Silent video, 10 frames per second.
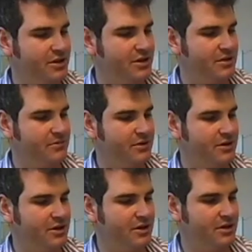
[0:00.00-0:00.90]
and they come
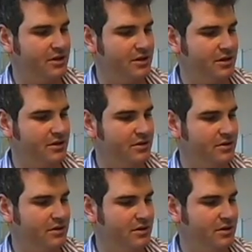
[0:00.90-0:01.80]
in a
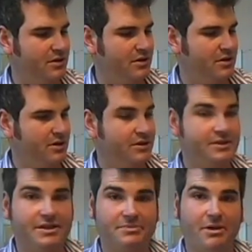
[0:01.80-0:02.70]
uh,
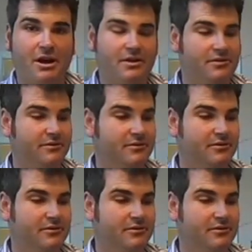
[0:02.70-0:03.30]
six pack.